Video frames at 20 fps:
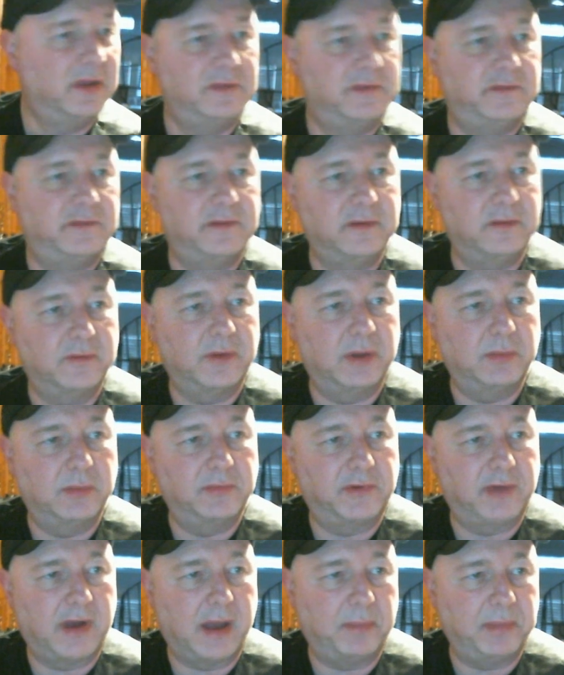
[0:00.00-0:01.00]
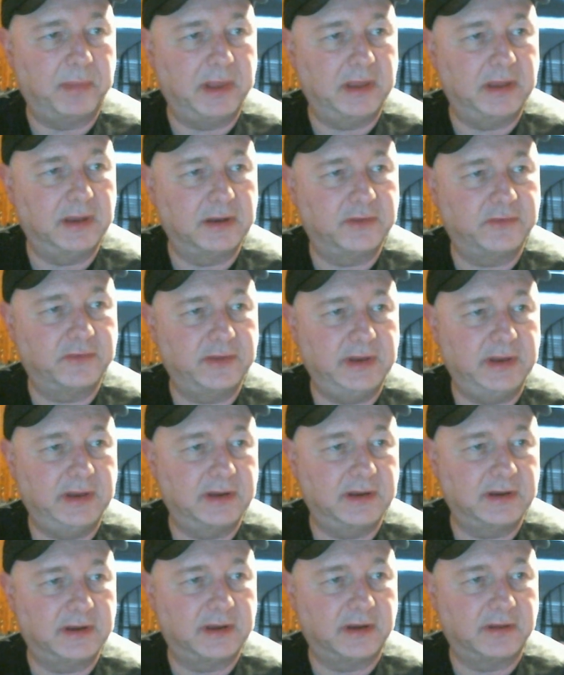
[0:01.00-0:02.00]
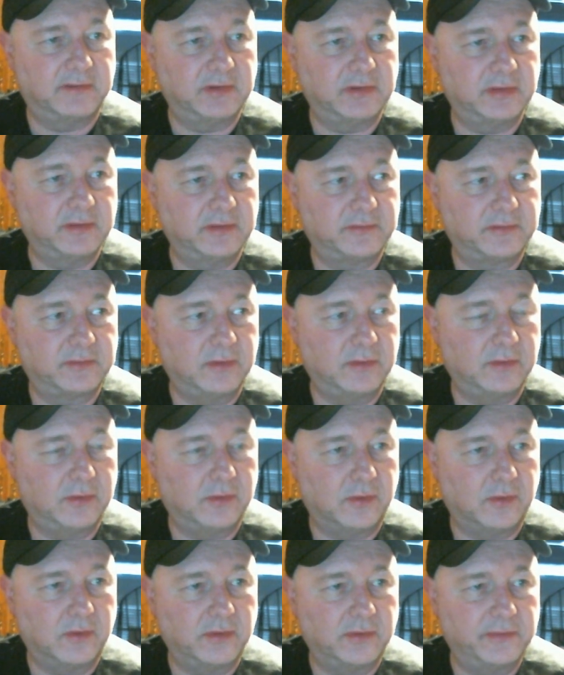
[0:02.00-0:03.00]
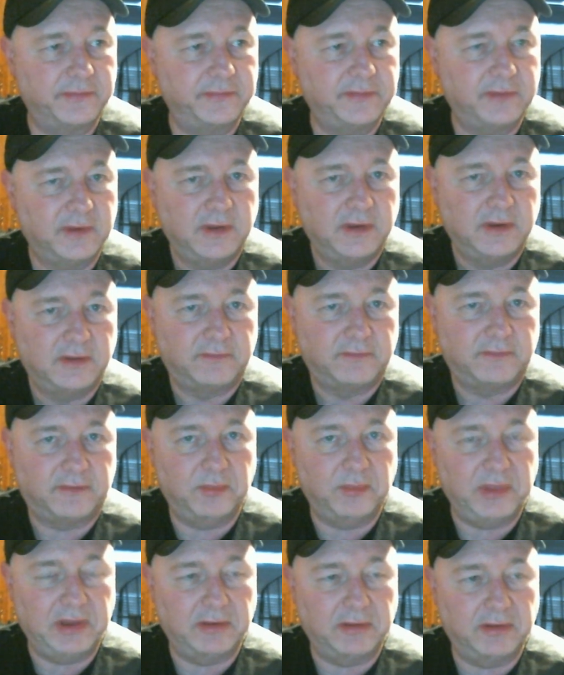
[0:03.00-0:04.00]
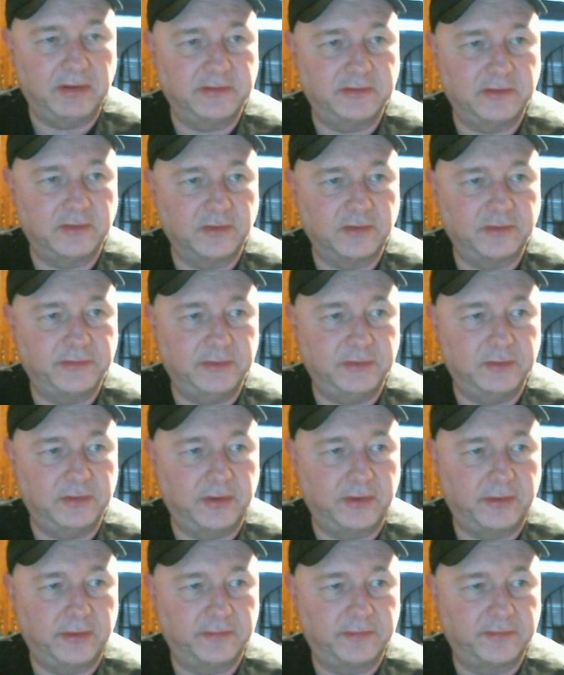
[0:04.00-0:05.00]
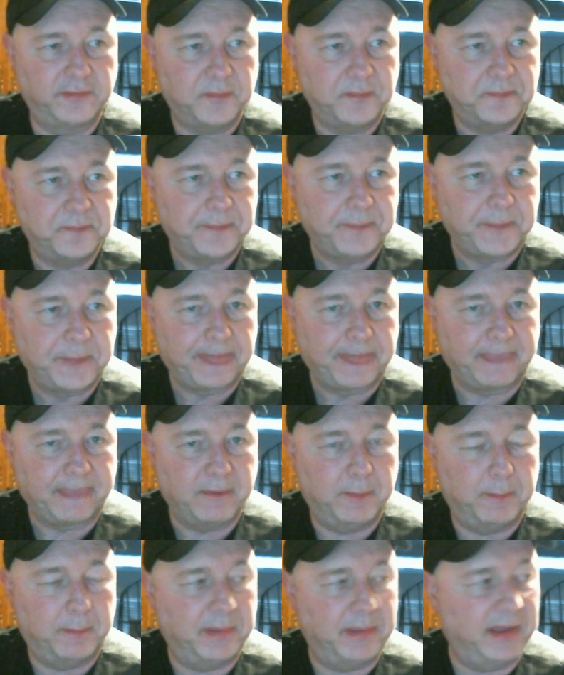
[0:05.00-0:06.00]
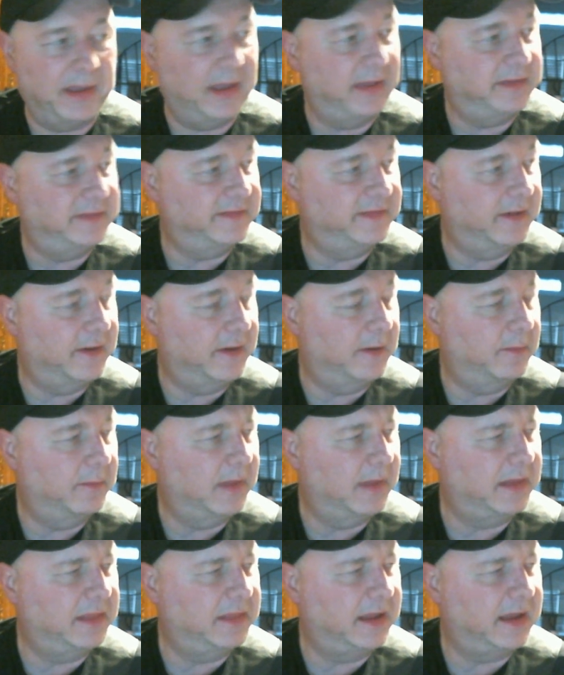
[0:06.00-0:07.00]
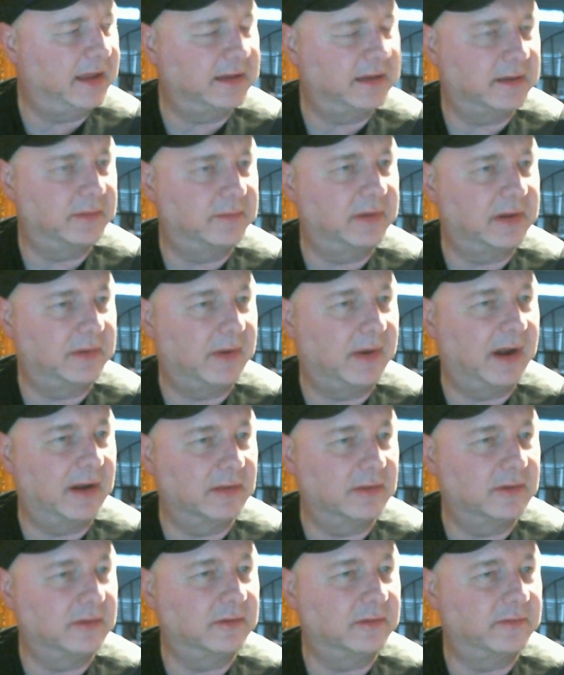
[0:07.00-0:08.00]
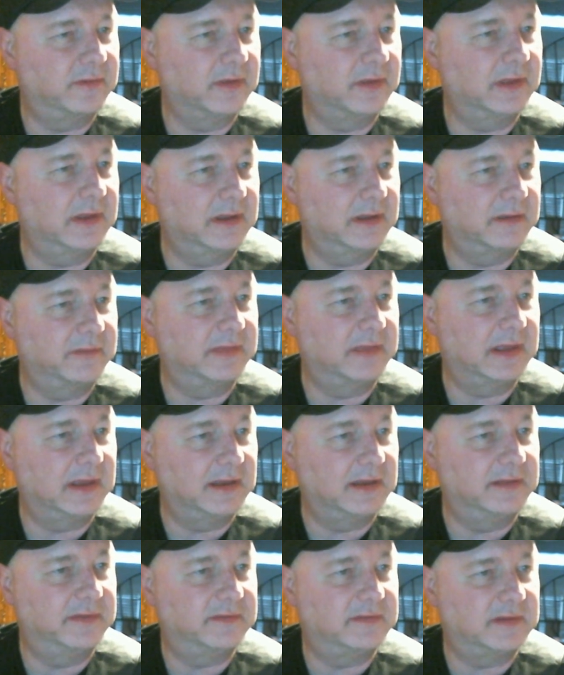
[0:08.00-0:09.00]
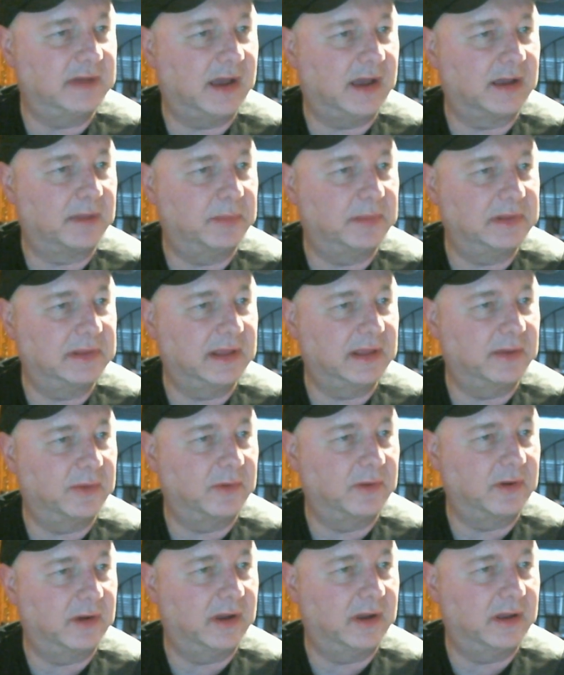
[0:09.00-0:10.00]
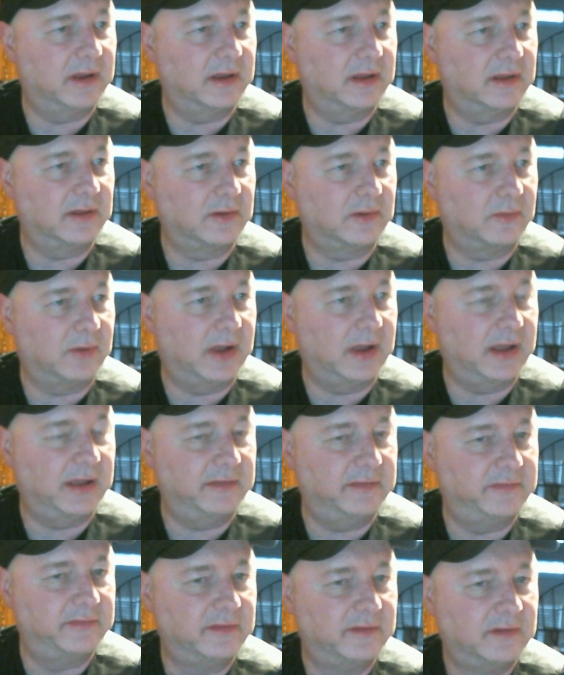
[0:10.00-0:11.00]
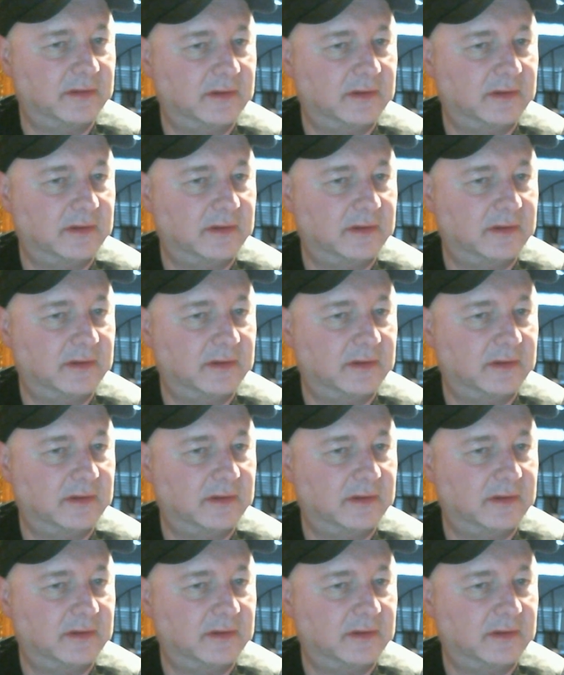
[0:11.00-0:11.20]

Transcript: to drop in, clean, and cover the screw holes from the original tuners. But I think it did require a little drilling of the headstock, but they were otherwise,